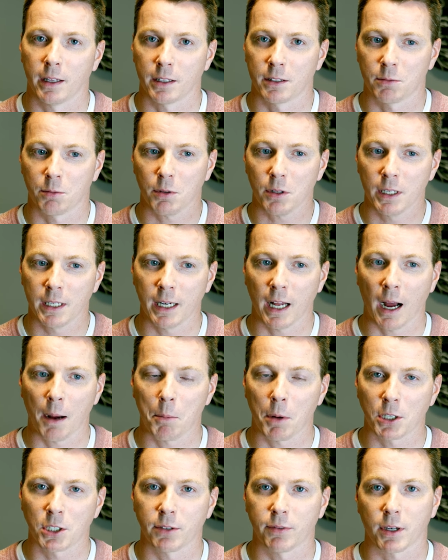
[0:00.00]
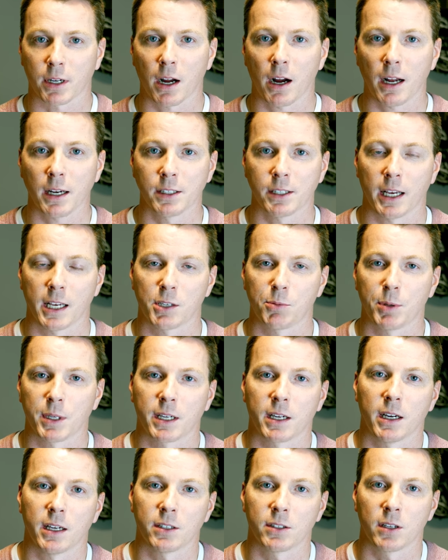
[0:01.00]
It's really not much of a contest
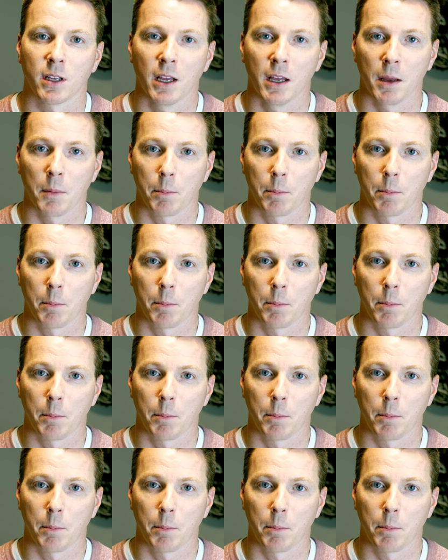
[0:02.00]
because